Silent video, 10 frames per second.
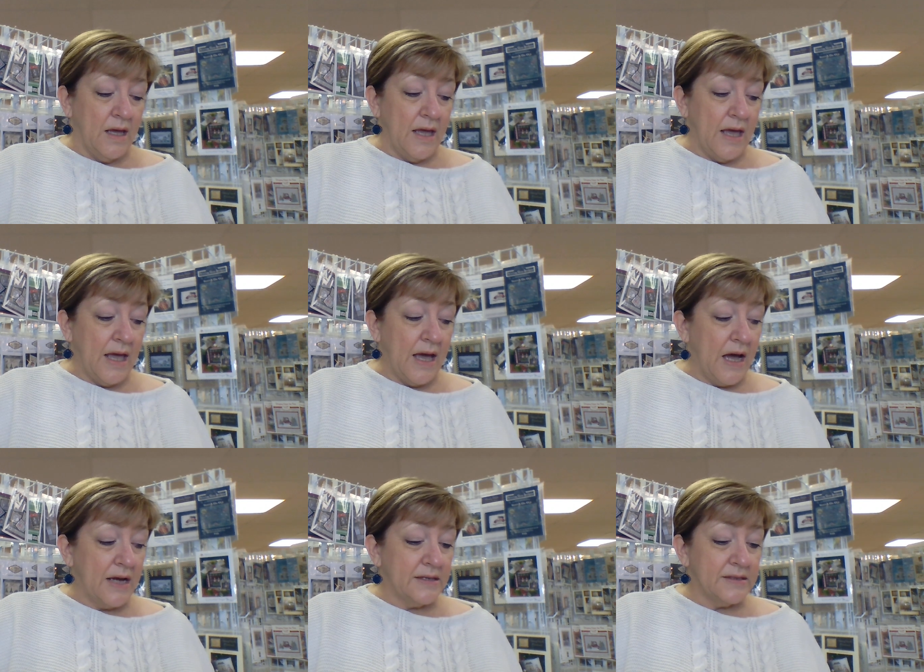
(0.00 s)

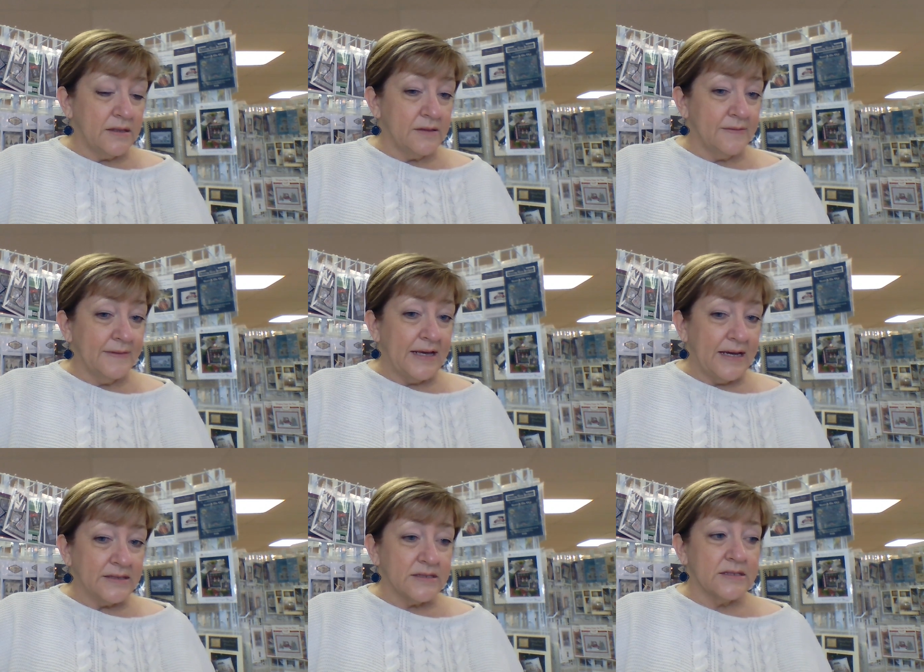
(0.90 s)
And
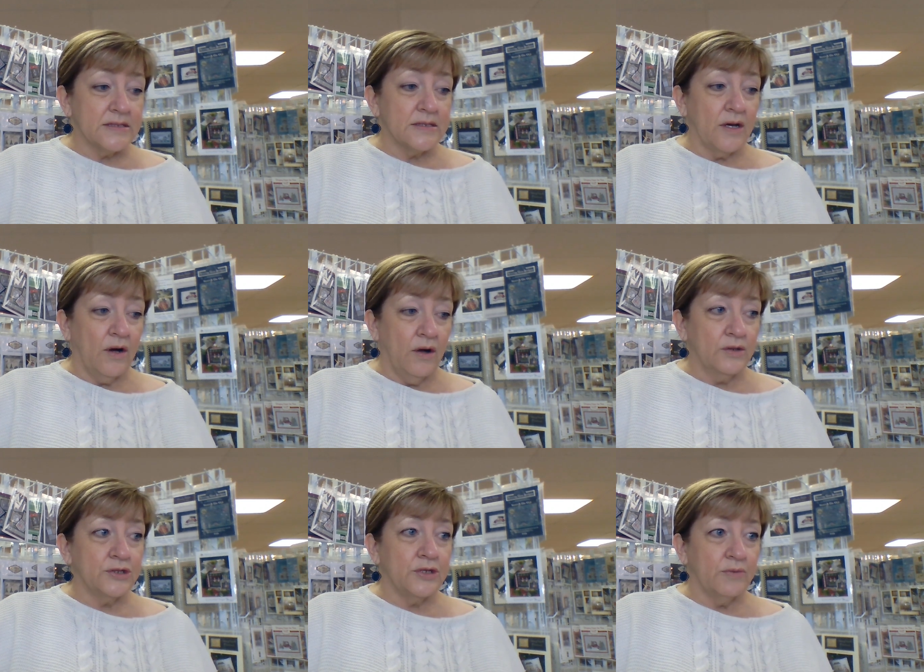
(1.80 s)
that's all
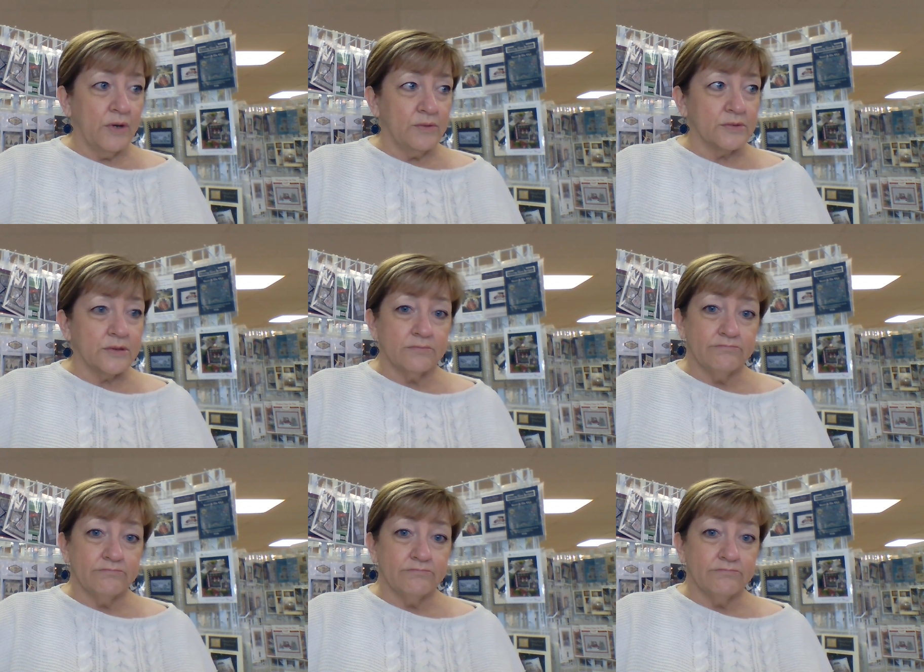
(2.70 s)
she wrote.